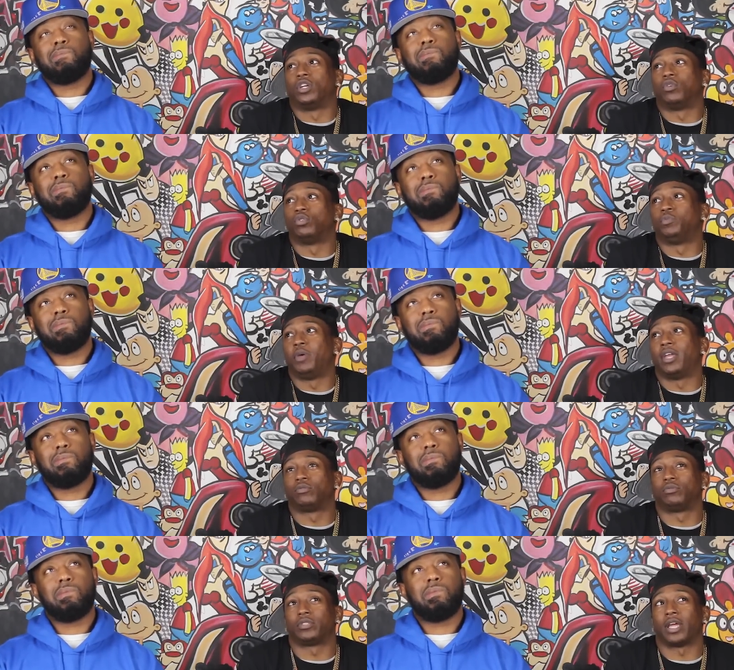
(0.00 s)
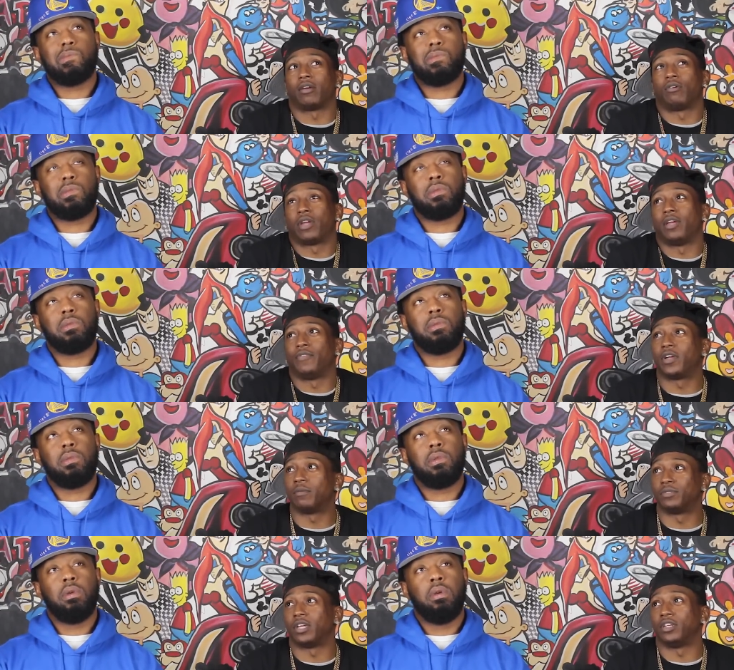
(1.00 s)
Speaker 1: of those battles was like, okay, if it
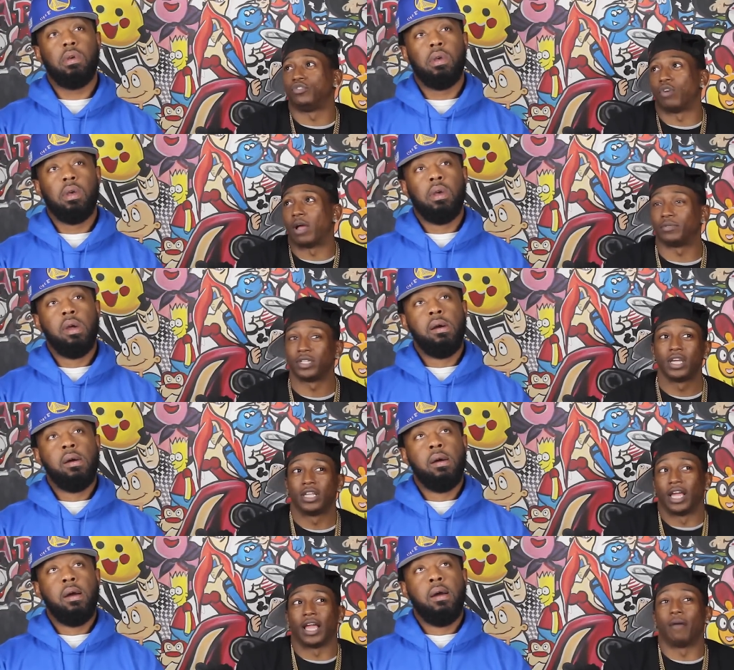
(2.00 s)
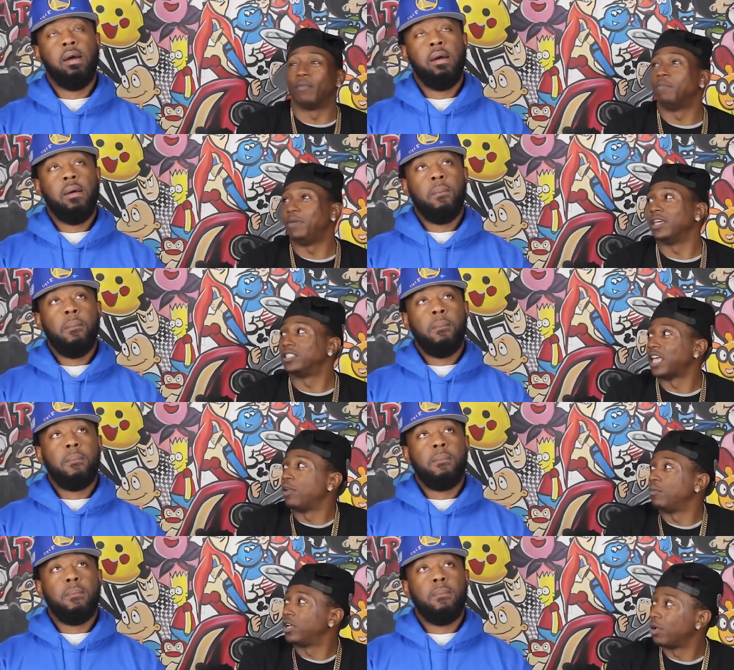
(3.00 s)
comes out, it drops. Like, I'm going to be
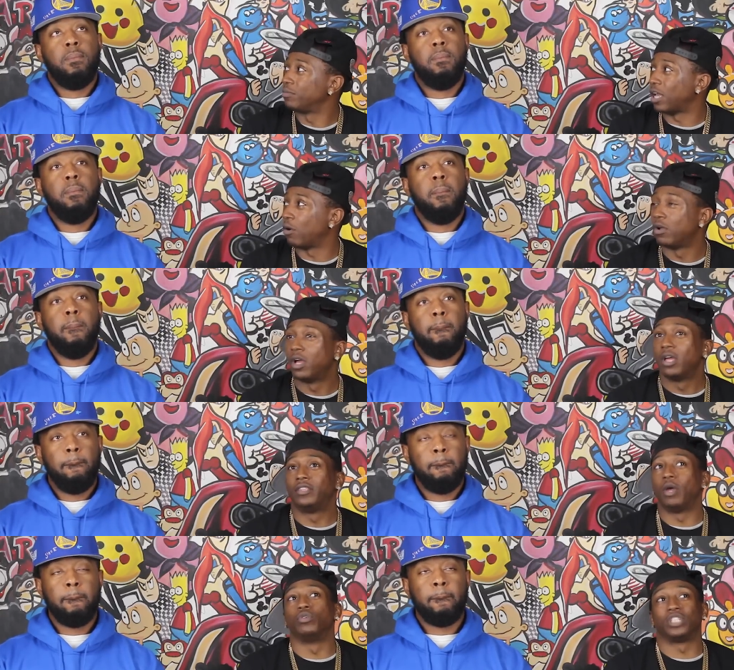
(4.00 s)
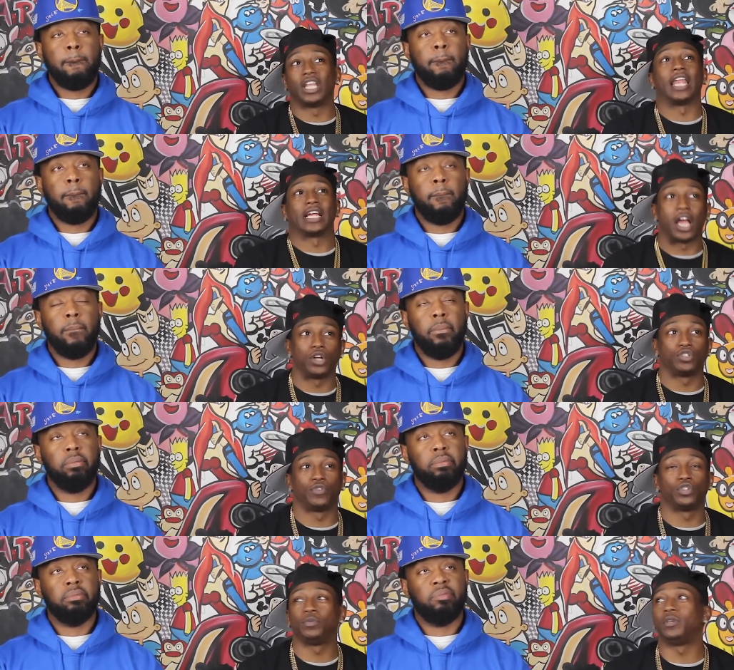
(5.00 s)
excited when it comes out. There was a lot of
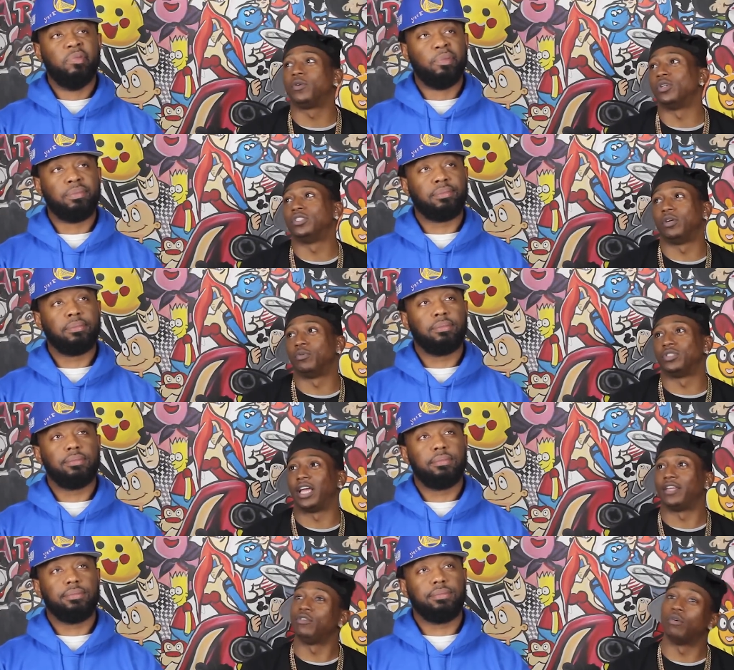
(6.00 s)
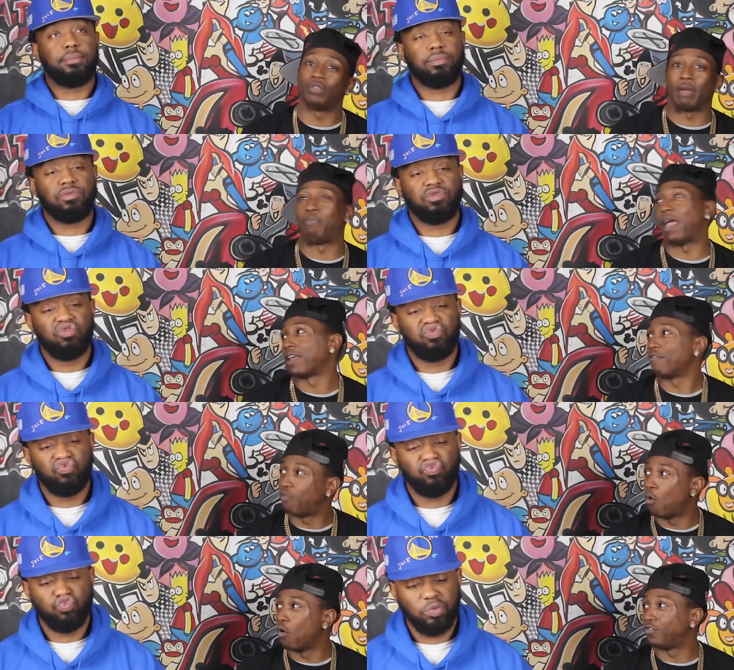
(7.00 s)
controversy because there was, like, you know, that back and
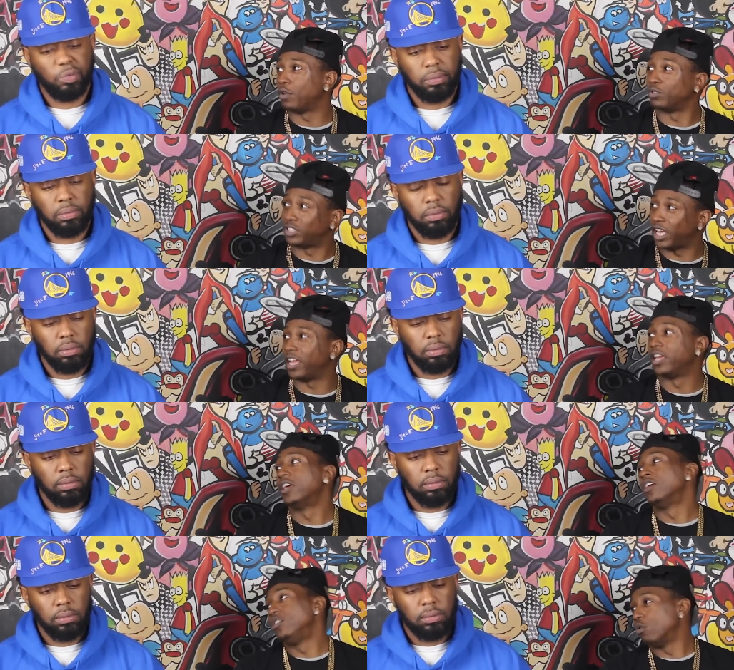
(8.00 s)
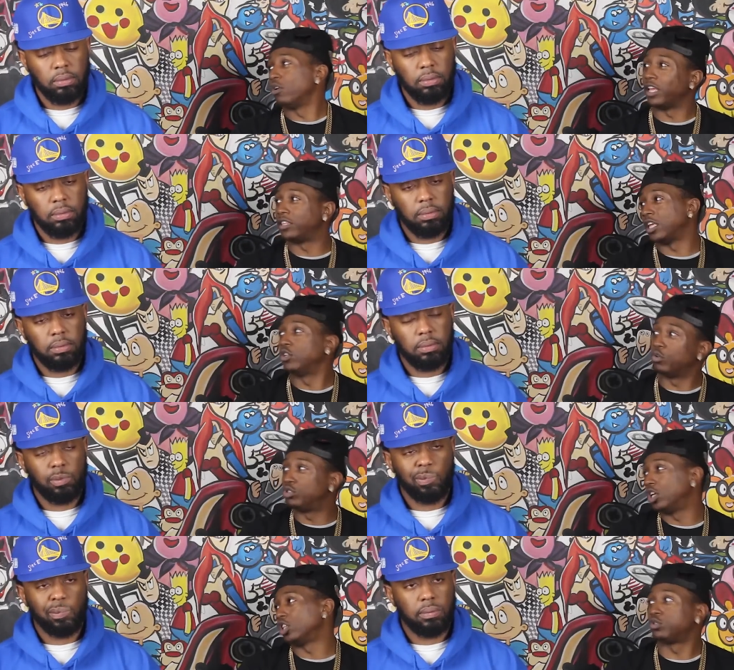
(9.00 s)
forth. There was that, you know, that, that little
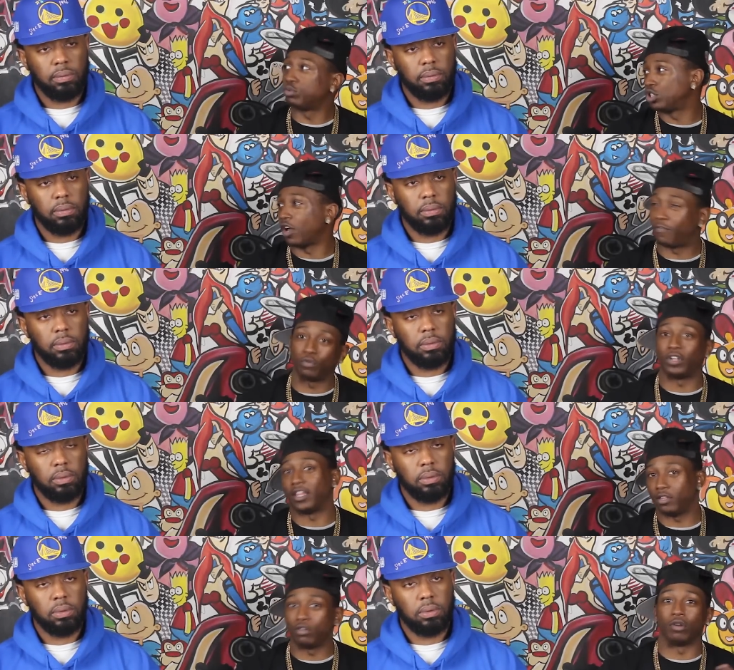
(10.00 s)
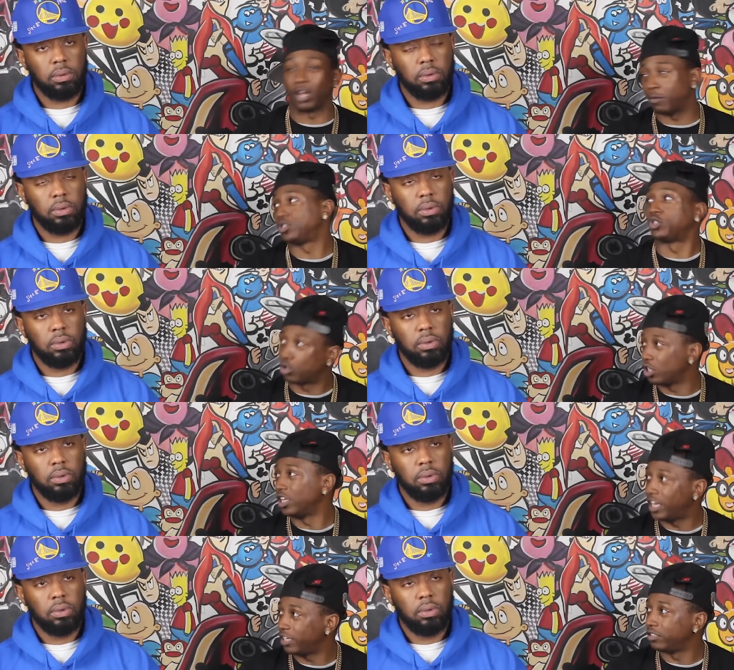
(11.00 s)
tussle, scuffle that, you know, that was
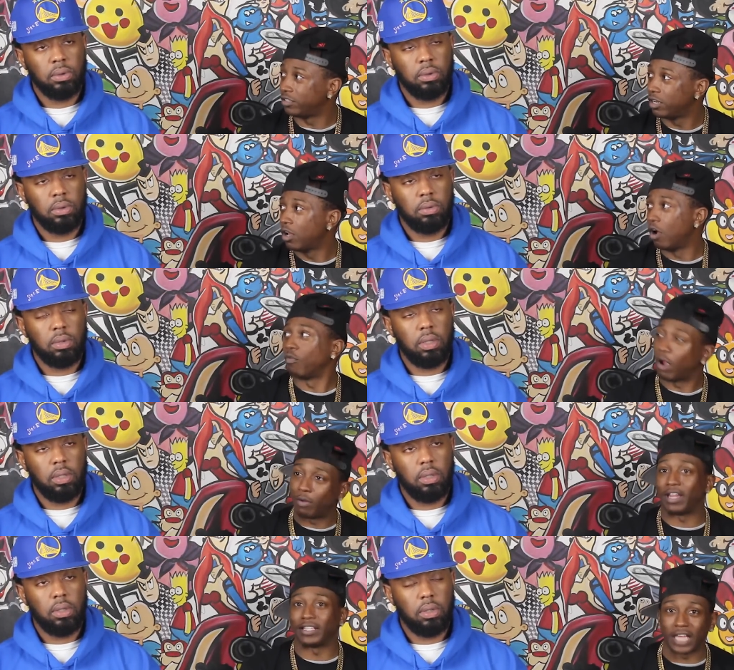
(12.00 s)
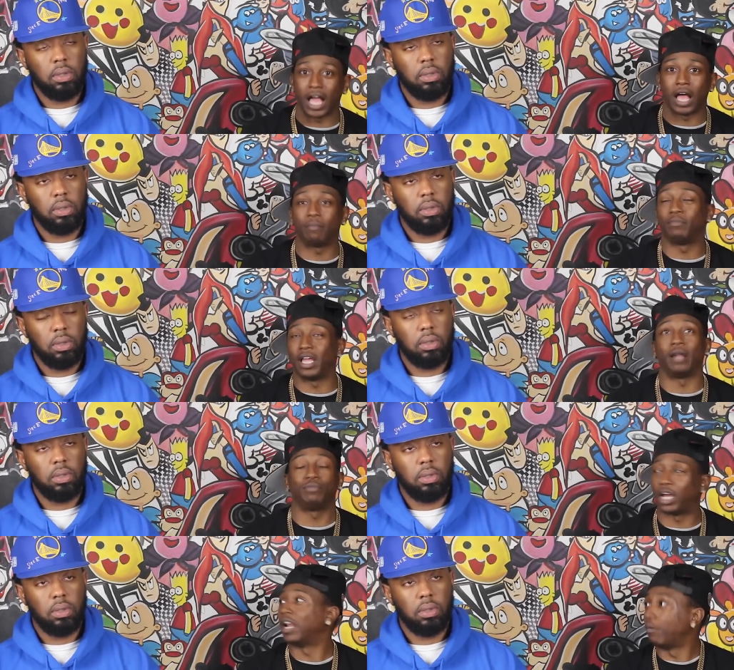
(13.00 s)
circulating around that time. But I'm
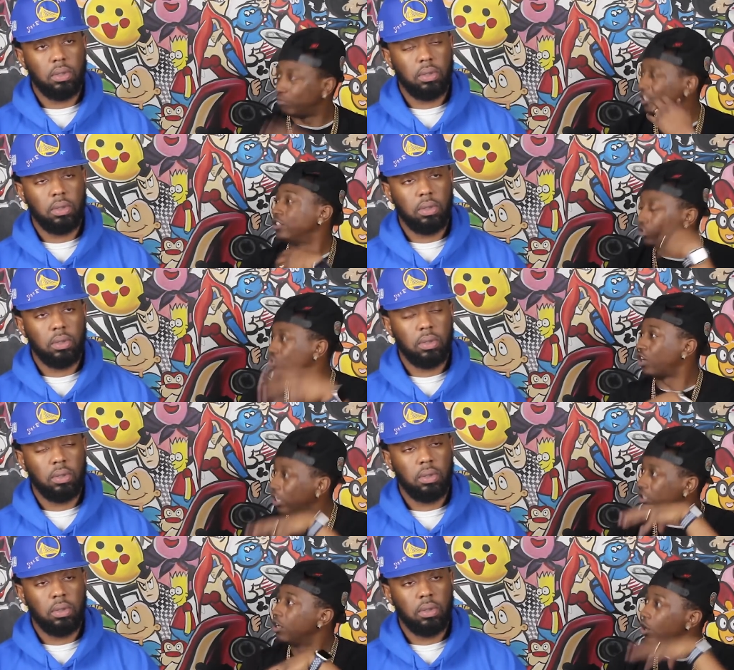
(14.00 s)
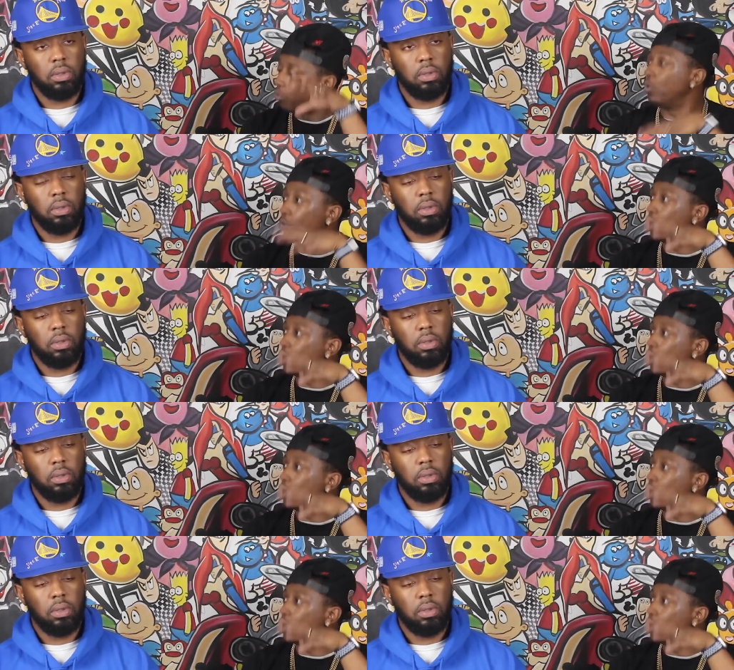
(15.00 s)
trying, I'm literally trying to, what